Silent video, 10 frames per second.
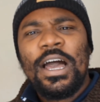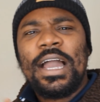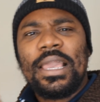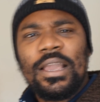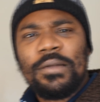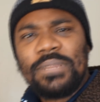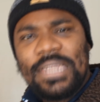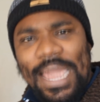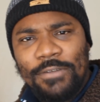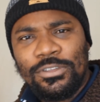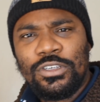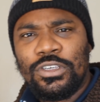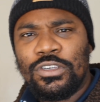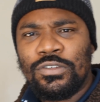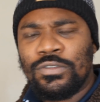I can come down to
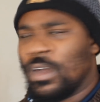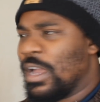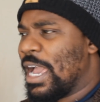you,